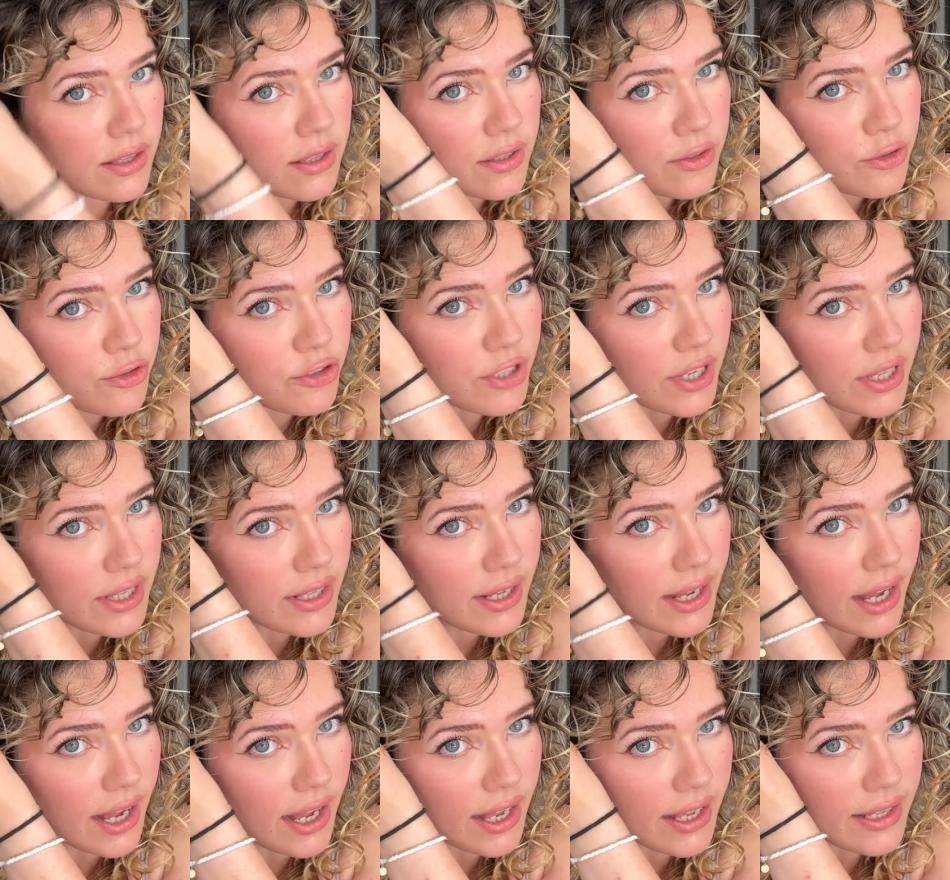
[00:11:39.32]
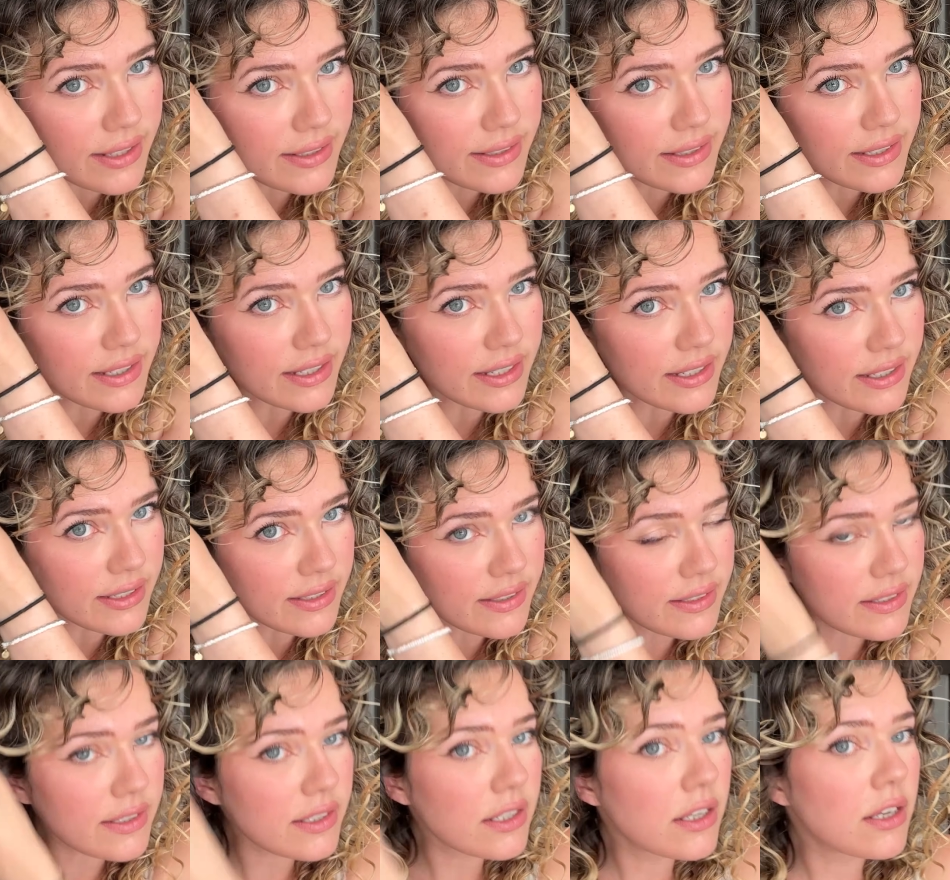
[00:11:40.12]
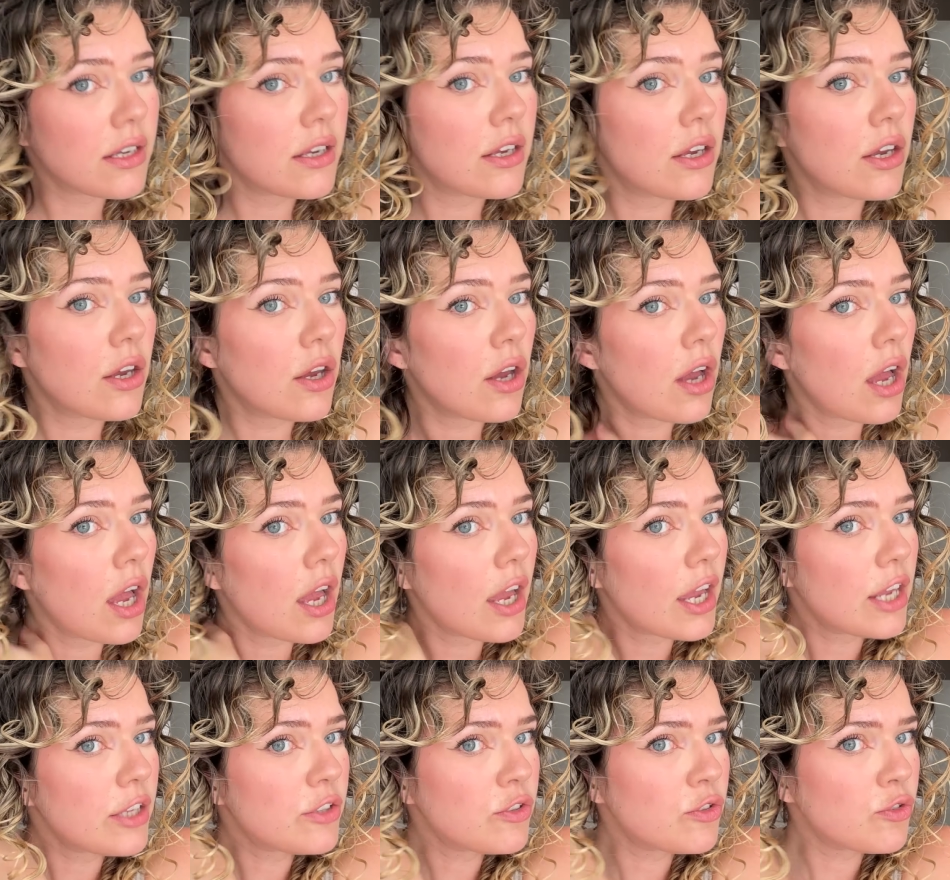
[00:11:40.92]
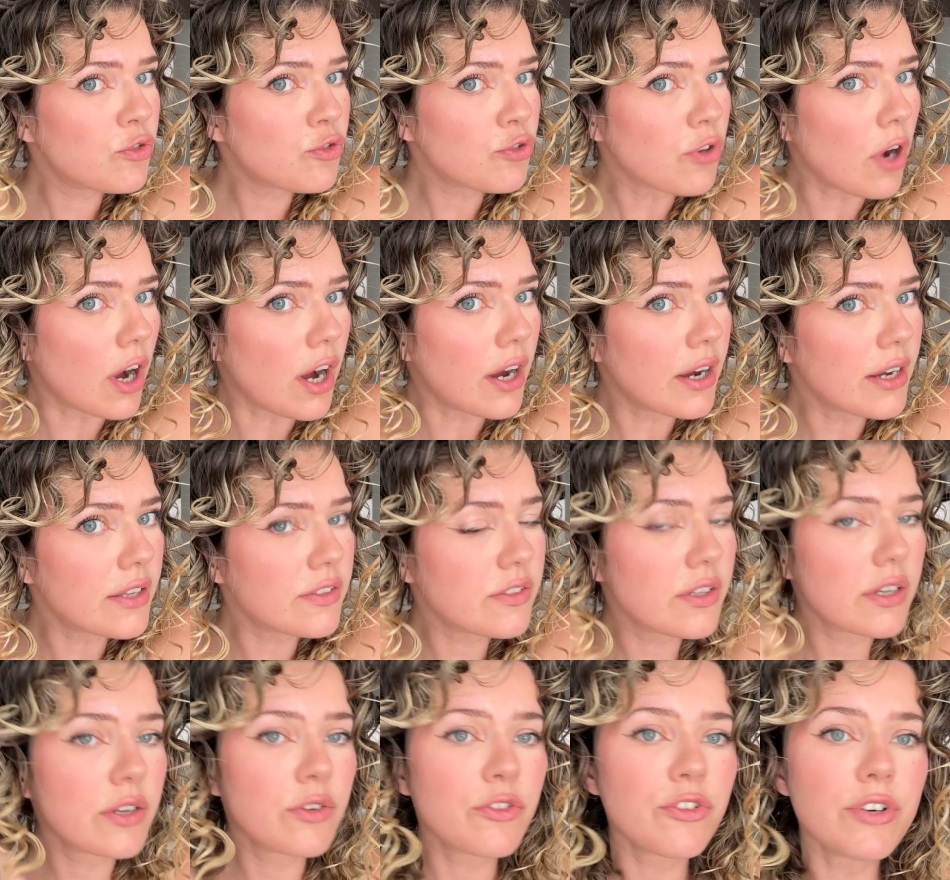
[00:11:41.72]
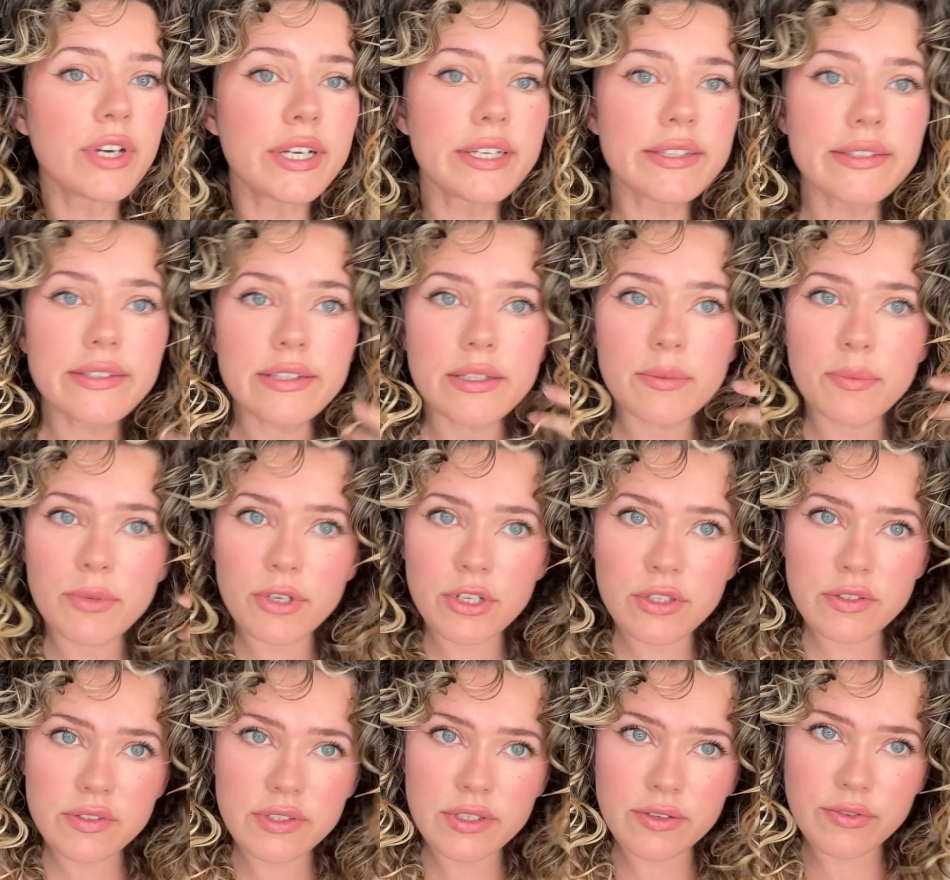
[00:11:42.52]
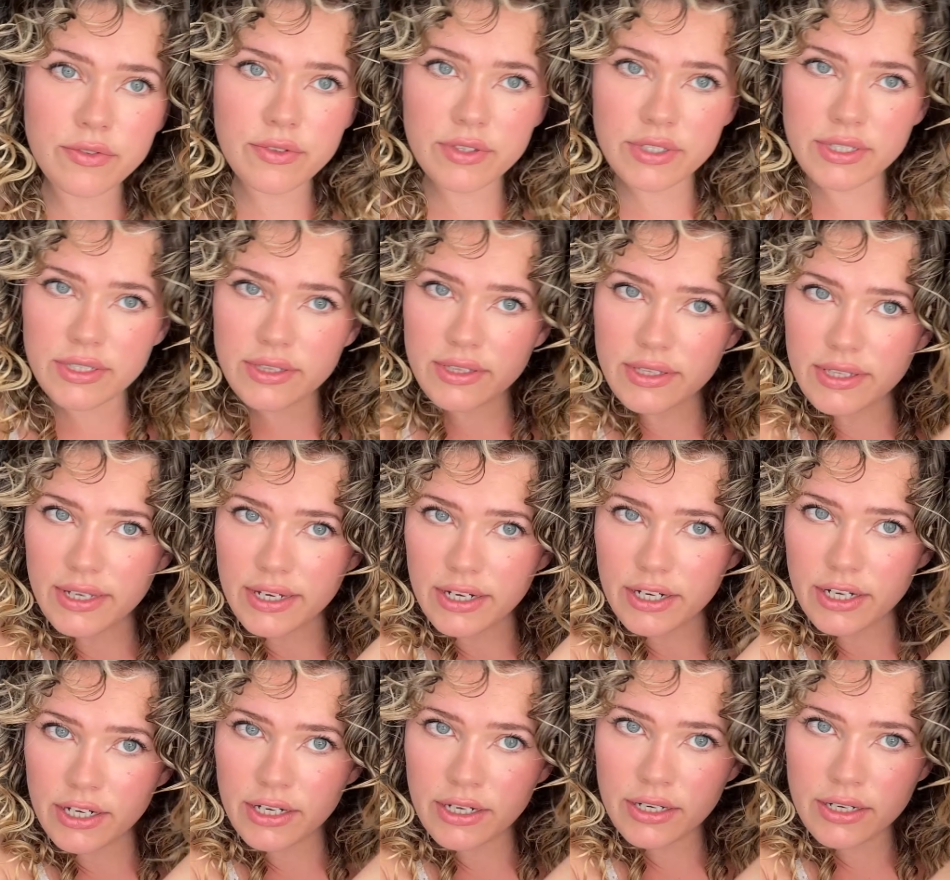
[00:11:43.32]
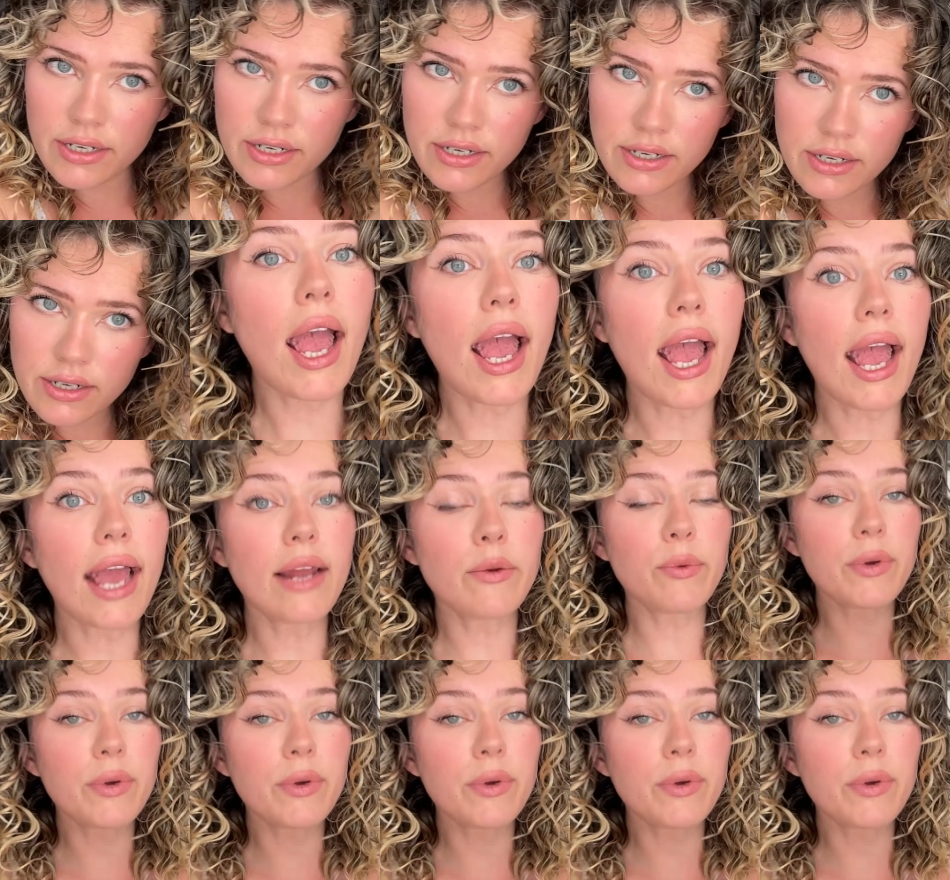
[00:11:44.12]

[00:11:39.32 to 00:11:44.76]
Gel cast it's strong, it's not crazy, but it's definitely there. And we're